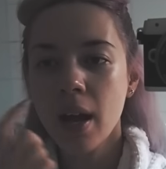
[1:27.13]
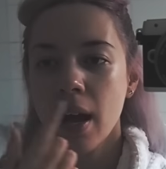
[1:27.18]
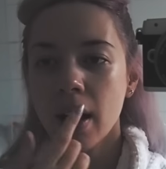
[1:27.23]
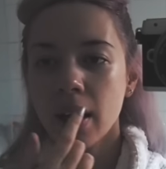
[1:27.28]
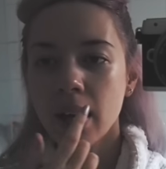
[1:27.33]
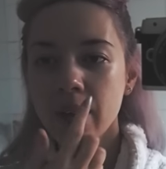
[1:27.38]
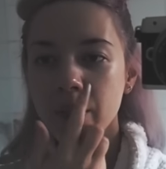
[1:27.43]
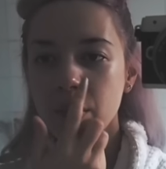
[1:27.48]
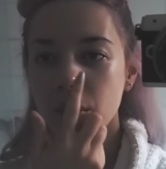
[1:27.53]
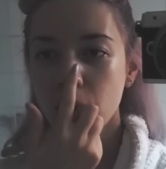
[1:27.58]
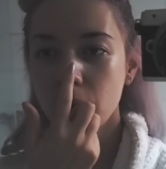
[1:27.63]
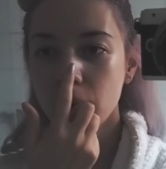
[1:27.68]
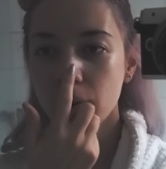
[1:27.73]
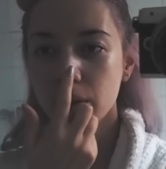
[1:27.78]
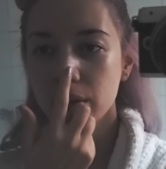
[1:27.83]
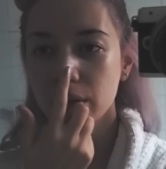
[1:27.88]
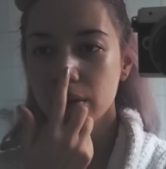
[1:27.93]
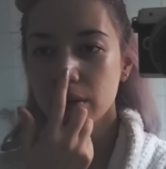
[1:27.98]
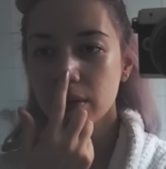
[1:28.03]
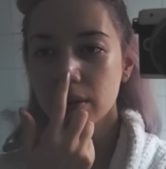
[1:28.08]
And I've
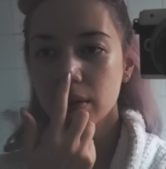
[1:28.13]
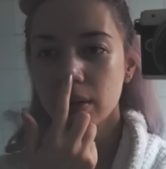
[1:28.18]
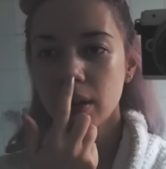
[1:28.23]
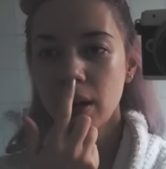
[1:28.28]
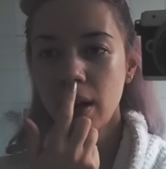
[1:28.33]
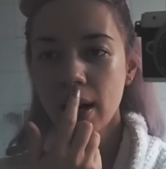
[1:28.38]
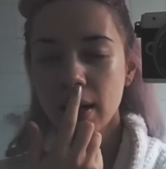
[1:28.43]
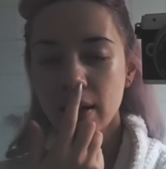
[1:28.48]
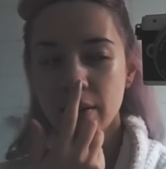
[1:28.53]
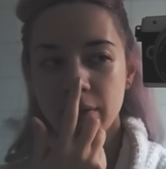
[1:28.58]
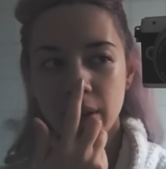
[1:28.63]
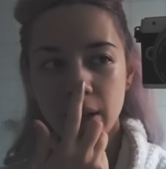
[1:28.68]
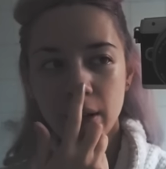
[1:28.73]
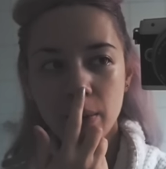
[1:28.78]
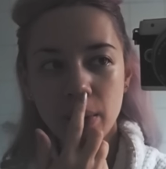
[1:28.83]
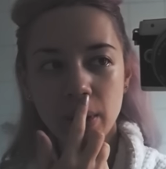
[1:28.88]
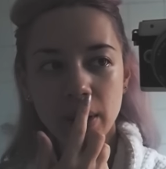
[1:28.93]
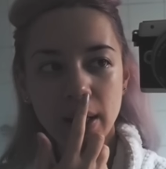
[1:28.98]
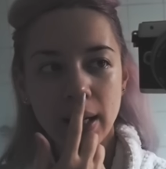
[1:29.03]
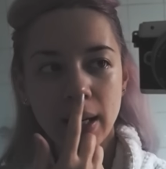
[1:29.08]
got kind of like
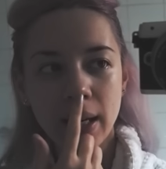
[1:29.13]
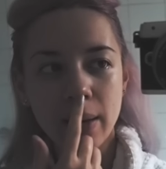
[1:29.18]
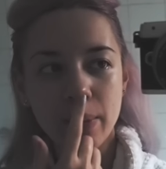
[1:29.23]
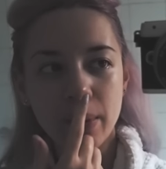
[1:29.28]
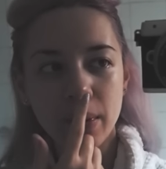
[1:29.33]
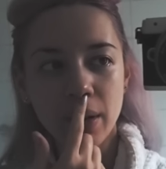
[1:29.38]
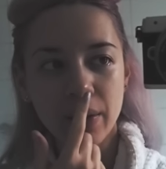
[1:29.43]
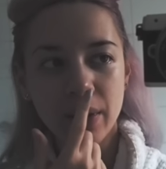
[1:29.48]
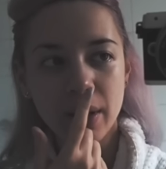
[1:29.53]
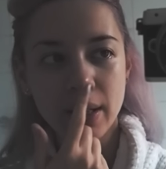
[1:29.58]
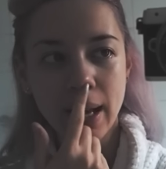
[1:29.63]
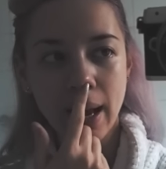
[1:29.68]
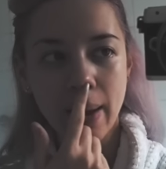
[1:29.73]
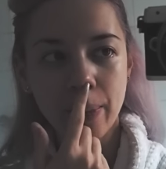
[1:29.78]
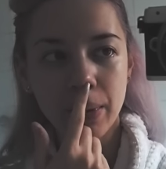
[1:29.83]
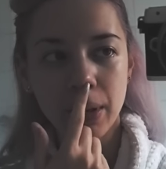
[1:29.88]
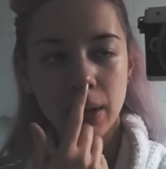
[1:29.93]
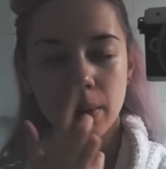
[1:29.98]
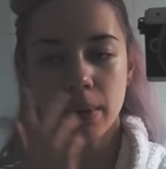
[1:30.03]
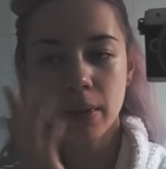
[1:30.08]
one here, but nothing's
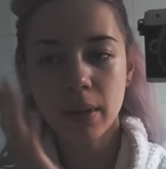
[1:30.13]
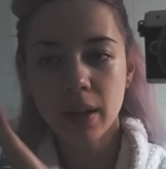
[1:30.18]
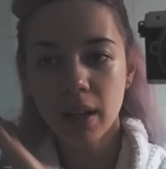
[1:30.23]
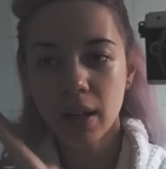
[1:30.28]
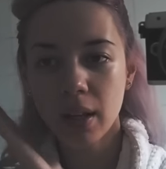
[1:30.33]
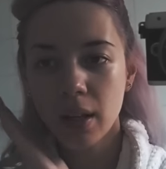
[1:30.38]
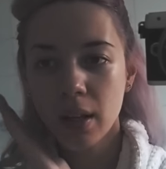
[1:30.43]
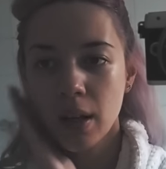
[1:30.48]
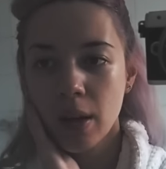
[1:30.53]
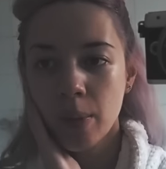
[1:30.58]
happening with it.